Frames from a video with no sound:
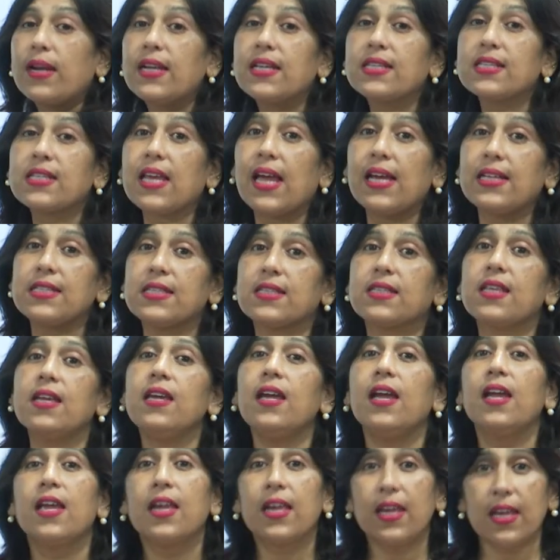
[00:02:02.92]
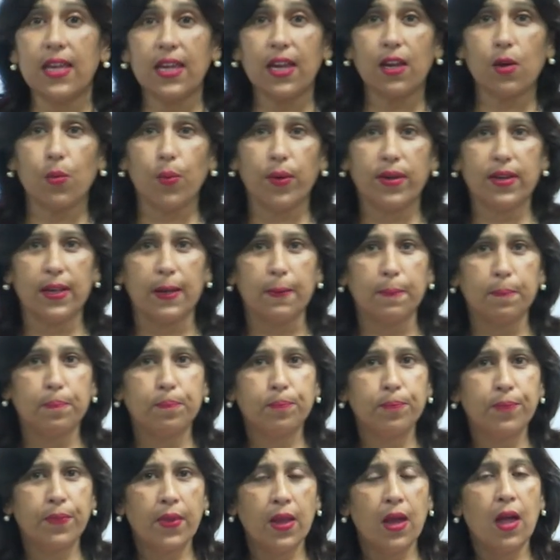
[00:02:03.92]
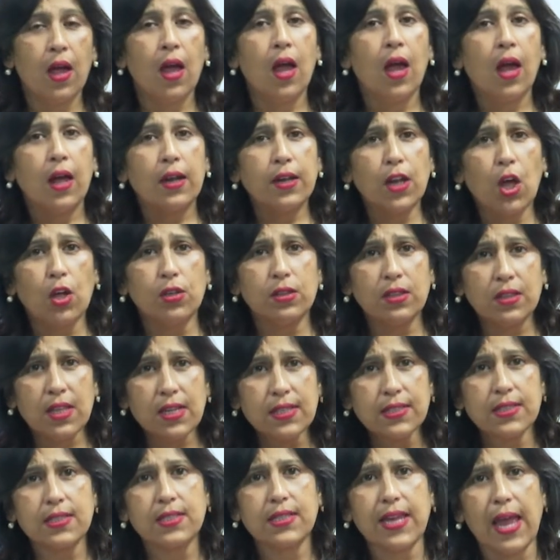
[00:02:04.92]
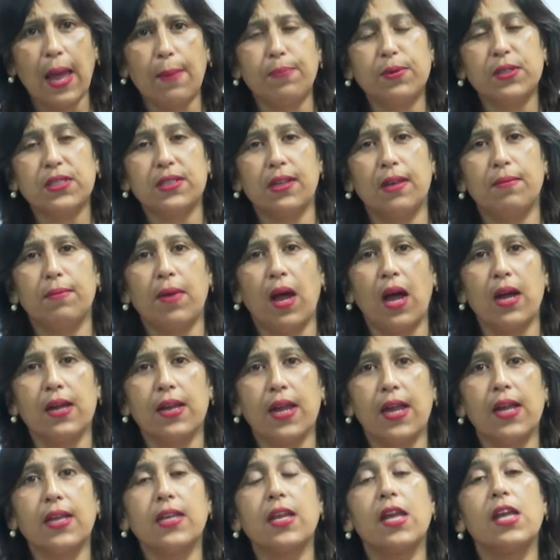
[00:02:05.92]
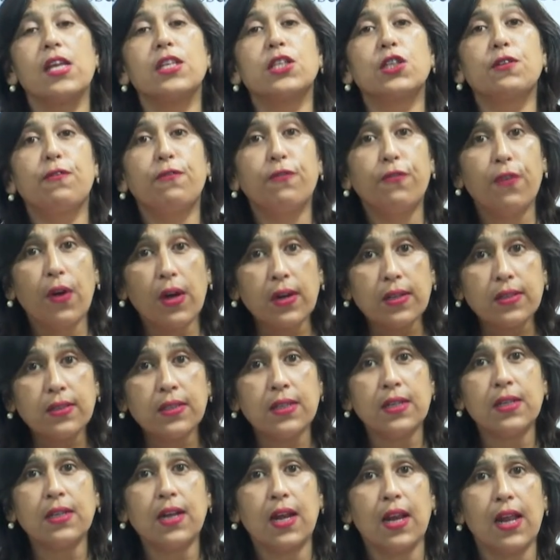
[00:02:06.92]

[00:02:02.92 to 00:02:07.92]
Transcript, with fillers: well as, as the equity. Now, this capital market is further